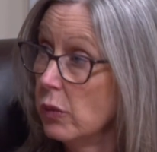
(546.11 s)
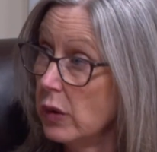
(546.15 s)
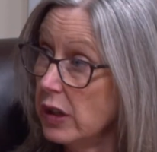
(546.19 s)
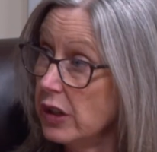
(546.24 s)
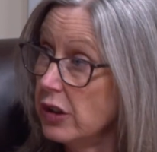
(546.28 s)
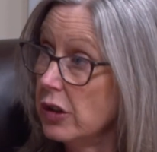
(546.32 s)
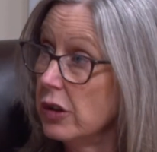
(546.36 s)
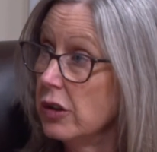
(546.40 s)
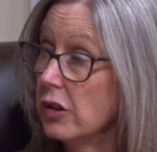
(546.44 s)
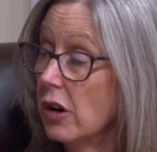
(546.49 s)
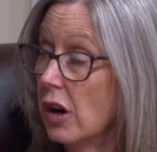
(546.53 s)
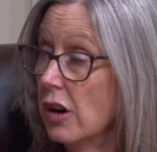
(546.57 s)
When
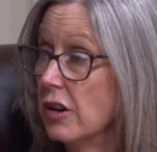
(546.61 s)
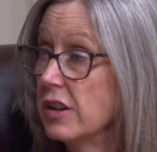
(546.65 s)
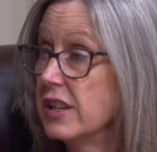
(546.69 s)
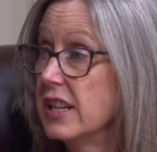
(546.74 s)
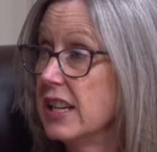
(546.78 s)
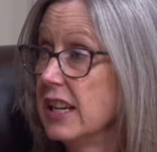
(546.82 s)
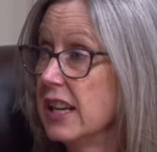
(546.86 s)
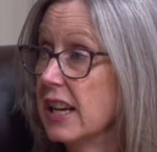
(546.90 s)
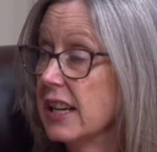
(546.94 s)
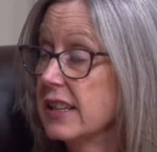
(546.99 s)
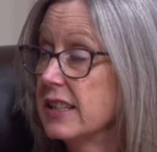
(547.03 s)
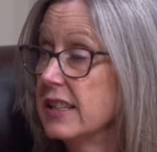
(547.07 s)
you're
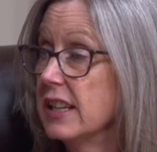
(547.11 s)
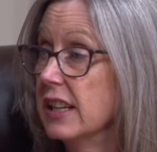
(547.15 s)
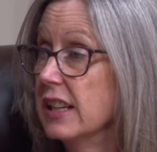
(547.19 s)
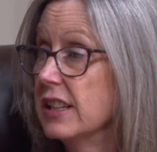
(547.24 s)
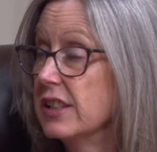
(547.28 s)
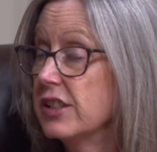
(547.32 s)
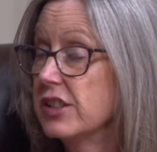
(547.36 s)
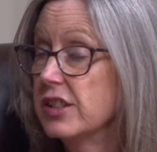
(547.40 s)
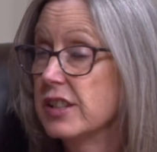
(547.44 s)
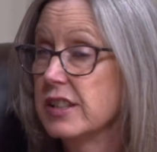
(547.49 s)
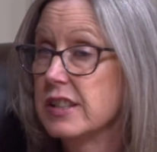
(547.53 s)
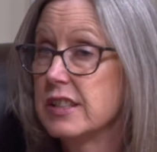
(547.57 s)
RTSing,
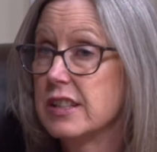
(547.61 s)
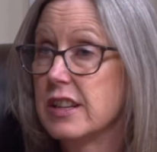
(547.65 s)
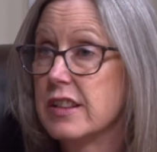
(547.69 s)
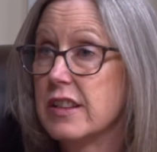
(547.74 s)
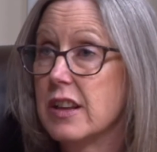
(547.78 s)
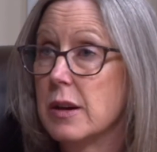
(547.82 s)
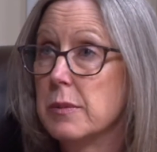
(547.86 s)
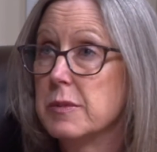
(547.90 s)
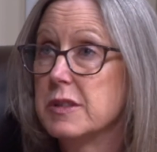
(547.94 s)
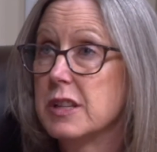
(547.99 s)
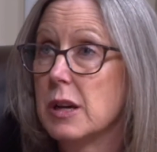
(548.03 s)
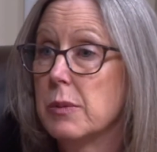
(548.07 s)
it's just a
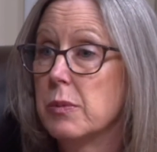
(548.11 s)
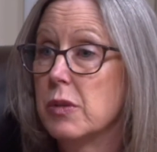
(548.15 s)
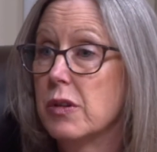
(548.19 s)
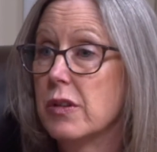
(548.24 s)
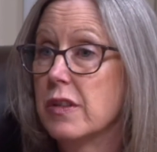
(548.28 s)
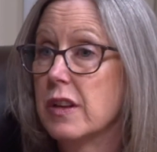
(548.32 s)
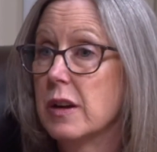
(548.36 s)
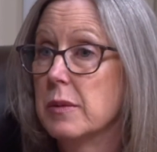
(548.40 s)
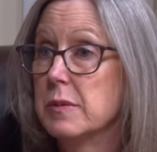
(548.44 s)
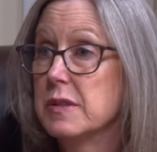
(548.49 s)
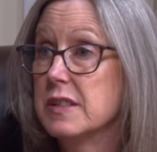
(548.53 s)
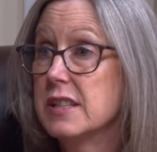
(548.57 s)
thumbs up or
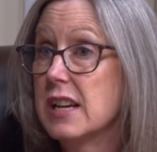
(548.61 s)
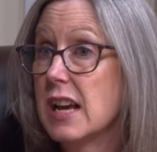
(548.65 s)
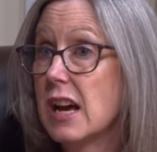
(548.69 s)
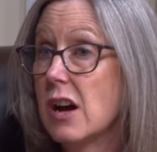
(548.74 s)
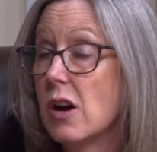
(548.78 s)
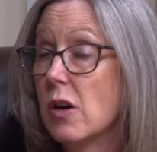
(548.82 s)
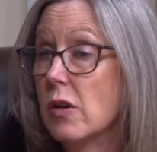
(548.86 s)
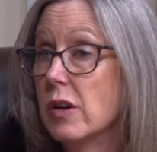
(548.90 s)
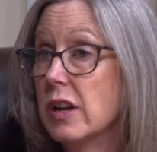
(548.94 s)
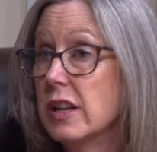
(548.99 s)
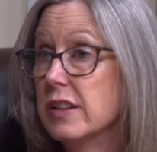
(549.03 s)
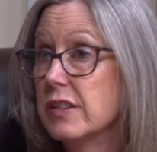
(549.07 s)
thumbs
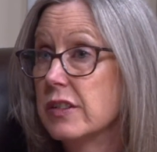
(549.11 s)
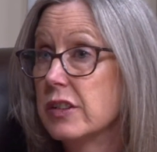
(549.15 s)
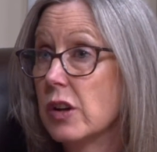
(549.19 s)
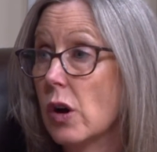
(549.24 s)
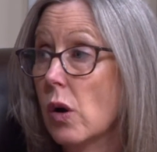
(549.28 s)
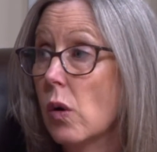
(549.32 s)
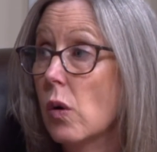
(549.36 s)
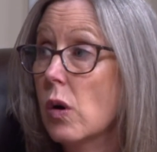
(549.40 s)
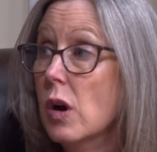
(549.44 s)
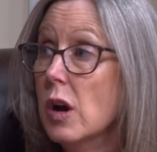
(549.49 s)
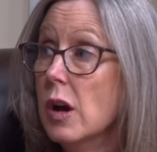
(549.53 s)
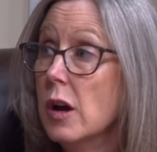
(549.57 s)
down. And
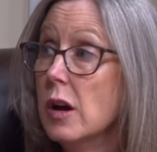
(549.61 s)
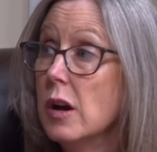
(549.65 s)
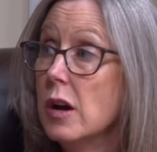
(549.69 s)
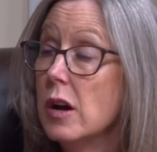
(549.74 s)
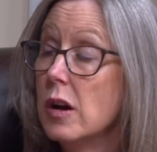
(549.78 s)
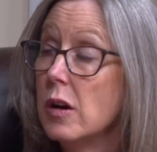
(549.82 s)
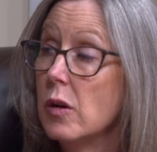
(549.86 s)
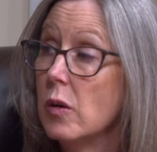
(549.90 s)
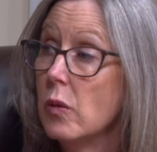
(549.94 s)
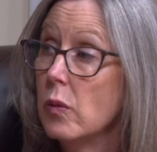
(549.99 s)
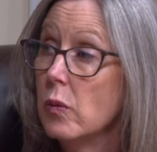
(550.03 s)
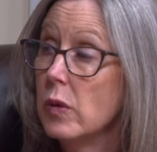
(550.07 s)
so
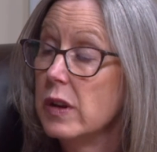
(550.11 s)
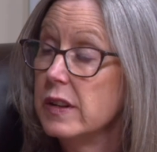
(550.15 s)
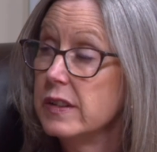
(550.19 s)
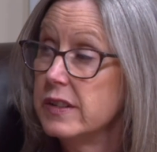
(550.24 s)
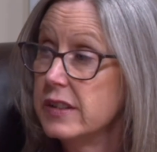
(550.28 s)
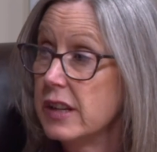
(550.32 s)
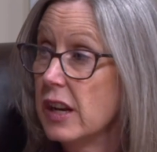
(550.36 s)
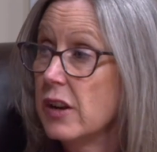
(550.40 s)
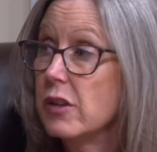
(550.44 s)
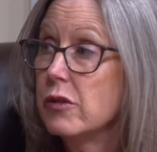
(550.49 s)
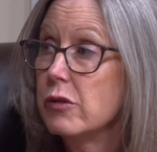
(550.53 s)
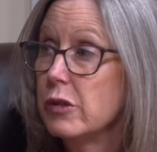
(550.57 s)

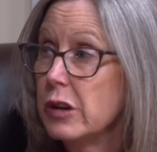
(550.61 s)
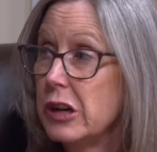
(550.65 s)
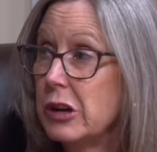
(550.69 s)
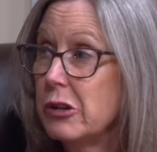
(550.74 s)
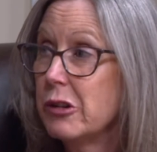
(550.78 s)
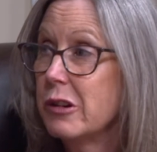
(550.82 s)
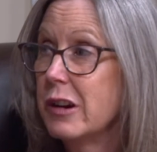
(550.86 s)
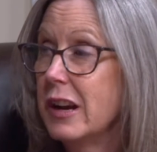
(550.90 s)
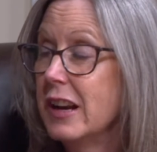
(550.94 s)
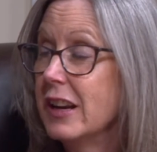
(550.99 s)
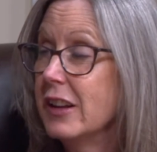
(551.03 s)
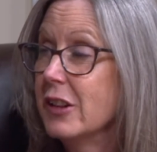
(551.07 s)
instead of
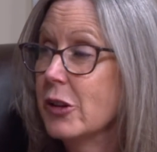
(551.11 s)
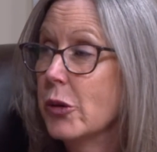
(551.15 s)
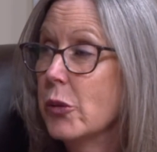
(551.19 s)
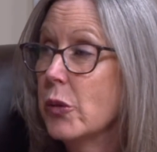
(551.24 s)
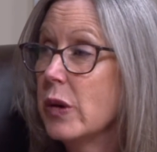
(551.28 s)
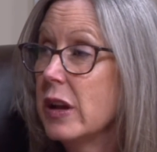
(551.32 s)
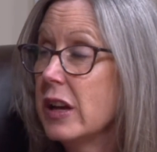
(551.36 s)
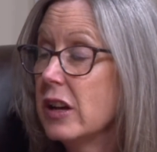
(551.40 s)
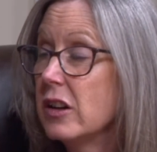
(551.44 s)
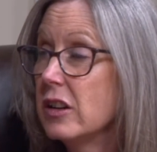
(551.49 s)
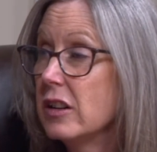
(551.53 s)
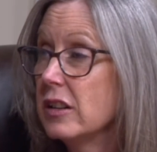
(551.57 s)
recreating the
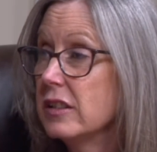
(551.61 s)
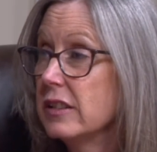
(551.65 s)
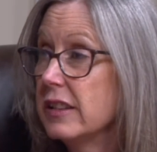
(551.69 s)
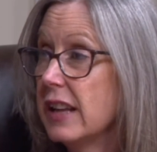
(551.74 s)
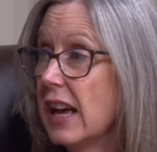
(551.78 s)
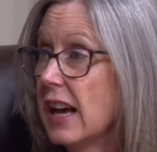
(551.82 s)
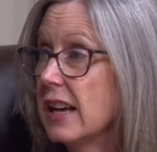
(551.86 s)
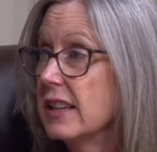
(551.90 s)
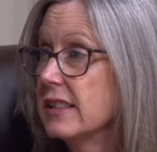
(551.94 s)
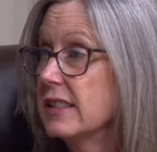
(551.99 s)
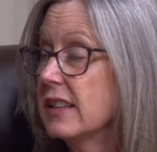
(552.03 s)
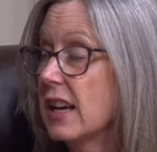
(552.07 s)
wheel,
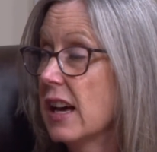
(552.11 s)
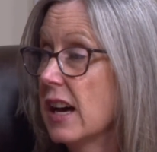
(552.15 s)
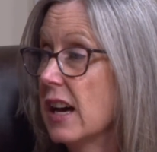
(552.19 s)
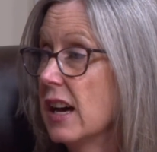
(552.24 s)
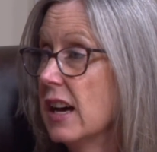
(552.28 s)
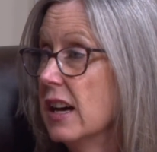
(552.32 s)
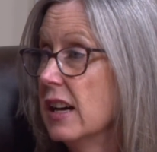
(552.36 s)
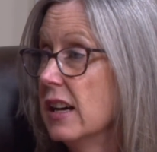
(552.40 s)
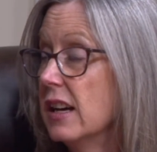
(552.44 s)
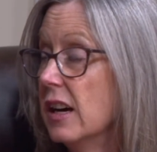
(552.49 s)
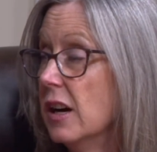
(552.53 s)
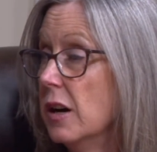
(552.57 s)

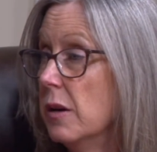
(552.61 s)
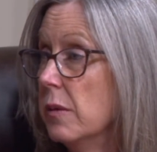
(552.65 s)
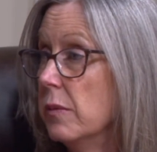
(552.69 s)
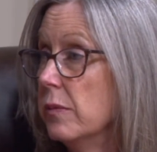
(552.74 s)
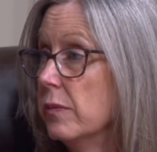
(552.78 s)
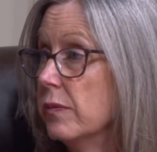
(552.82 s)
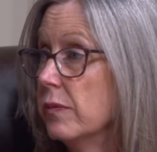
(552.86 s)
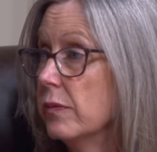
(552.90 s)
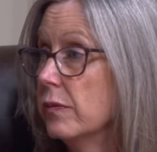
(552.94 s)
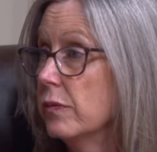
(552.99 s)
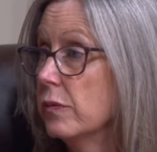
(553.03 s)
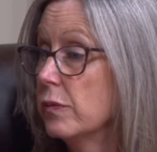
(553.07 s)

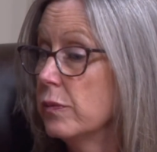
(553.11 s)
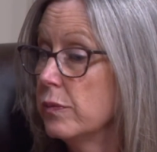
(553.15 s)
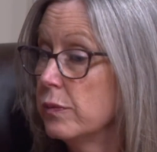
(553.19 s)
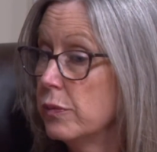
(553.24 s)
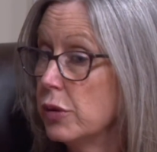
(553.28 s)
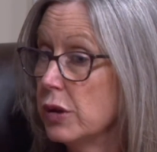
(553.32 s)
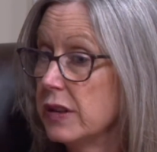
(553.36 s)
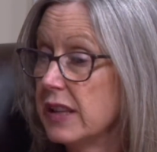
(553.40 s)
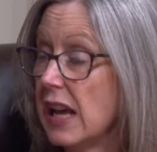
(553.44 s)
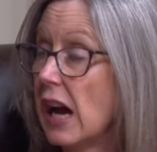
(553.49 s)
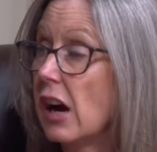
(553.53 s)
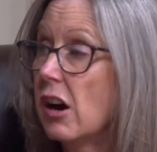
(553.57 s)
Nazca
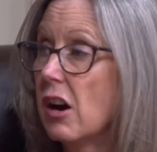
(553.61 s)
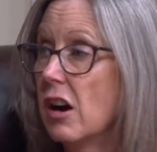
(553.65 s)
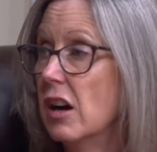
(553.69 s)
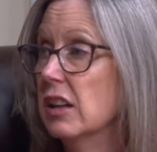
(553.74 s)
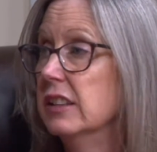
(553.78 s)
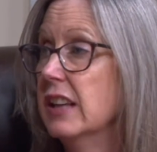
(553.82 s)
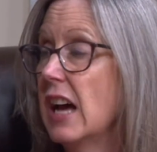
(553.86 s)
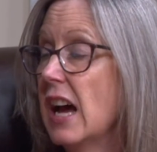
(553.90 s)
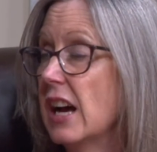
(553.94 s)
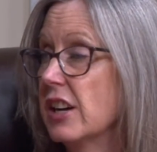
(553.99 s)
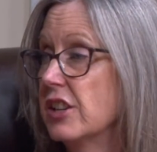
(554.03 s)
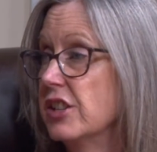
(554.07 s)
put that
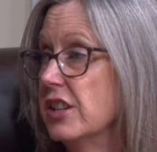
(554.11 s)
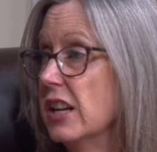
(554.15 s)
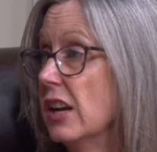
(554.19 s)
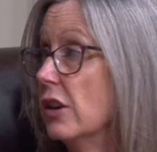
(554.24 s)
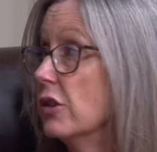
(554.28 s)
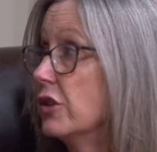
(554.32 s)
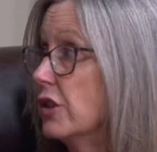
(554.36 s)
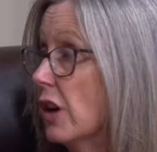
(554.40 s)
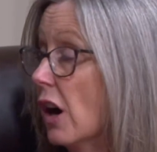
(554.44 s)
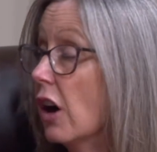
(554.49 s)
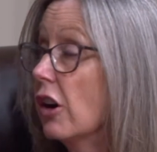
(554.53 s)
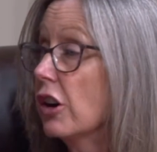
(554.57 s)
call to action
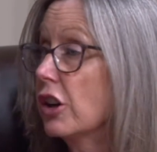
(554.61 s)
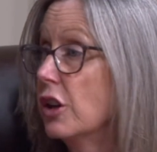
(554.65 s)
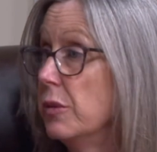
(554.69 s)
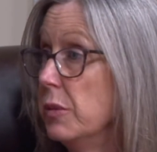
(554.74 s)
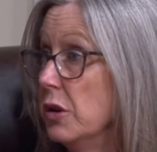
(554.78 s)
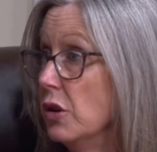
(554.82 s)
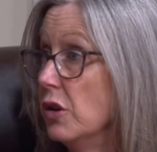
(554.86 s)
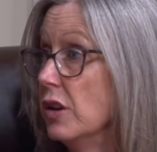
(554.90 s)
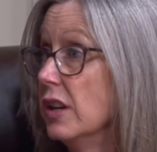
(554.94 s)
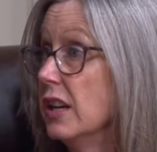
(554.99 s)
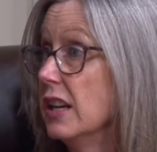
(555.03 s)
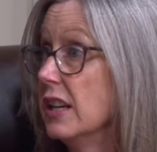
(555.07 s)
out to our
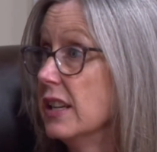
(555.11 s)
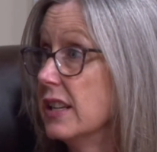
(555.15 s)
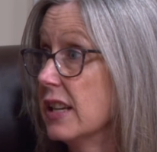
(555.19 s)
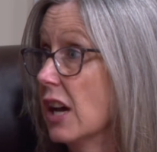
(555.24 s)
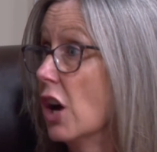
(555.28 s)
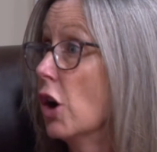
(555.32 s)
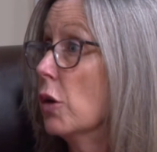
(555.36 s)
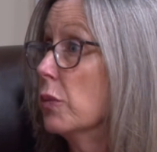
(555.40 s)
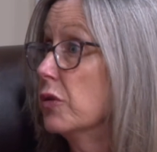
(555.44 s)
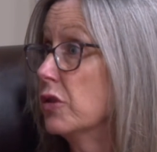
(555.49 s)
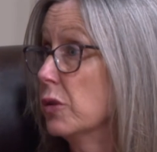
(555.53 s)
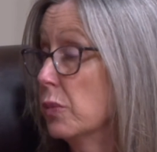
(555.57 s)
community to
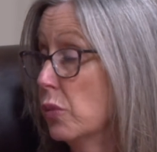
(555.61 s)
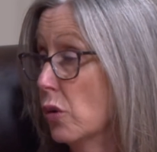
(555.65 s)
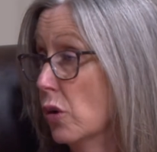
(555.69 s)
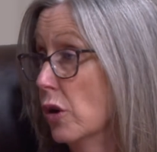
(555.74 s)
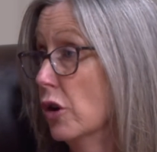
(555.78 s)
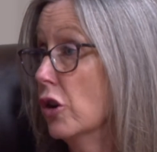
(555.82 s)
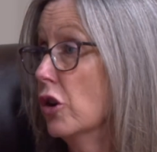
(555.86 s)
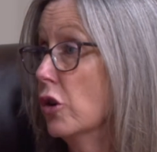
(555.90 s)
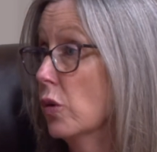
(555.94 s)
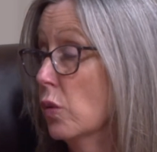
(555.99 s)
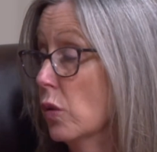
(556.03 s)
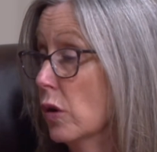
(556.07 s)
help
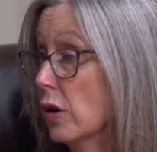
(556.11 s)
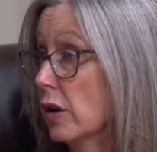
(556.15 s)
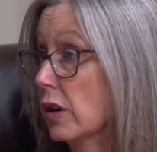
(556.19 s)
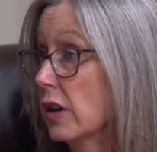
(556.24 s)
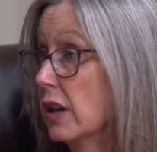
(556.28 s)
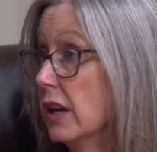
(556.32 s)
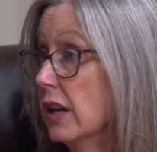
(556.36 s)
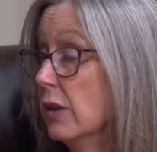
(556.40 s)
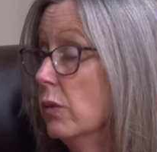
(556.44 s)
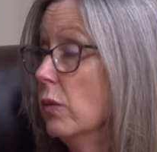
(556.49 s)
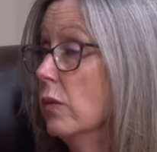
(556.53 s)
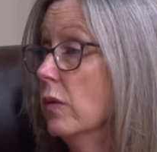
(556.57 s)
support her
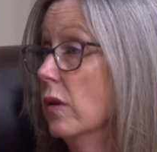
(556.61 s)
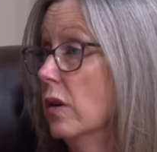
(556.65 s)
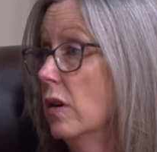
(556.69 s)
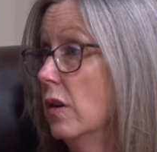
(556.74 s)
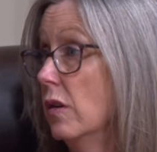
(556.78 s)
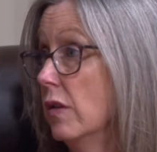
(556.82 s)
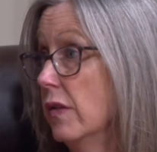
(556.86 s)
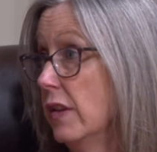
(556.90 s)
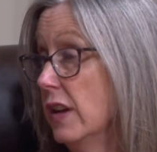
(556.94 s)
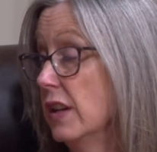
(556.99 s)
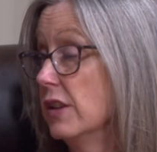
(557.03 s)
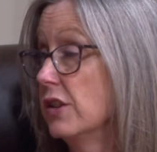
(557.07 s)
work and
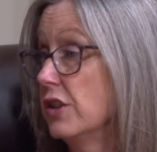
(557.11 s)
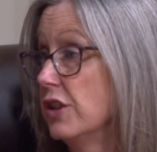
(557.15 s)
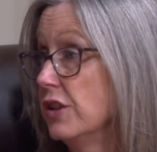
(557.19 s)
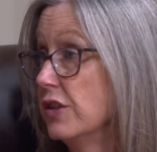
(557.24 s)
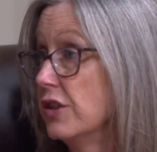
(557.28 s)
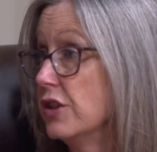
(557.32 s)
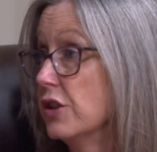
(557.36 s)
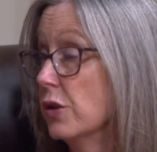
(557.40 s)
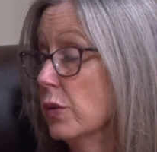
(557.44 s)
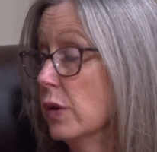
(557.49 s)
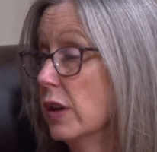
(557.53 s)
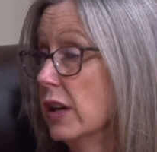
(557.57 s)
all that
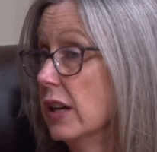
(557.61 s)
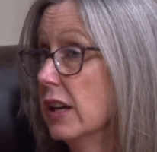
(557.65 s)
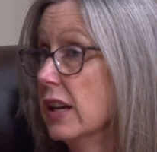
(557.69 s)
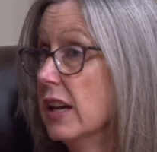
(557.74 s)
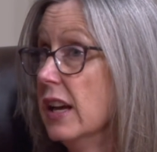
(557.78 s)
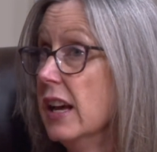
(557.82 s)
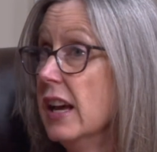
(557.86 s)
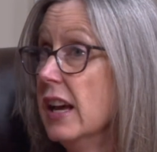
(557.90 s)
she's doing.